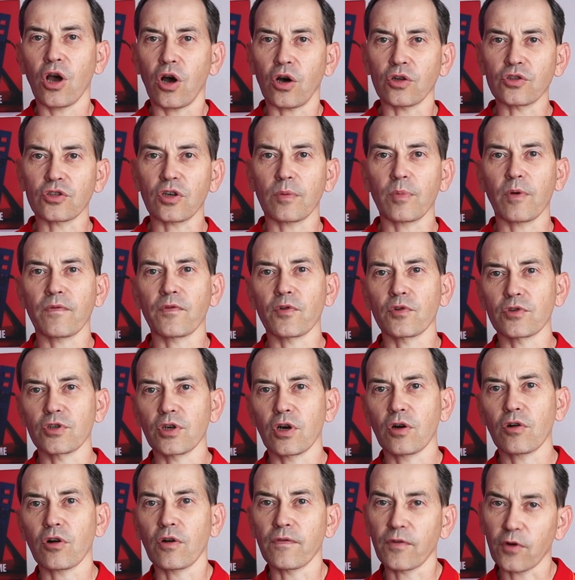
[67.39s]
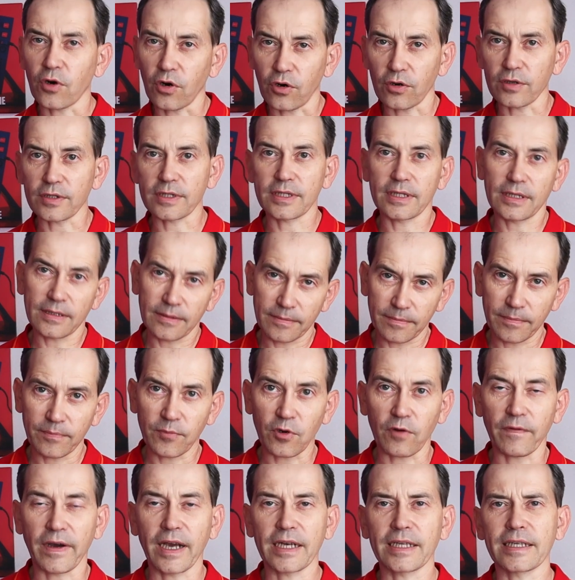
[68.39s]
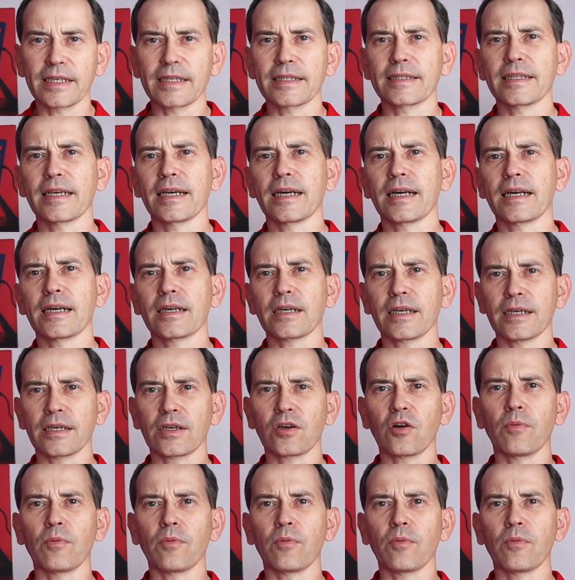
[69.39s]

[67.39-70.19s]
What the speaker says: on top of your door, of course providing they are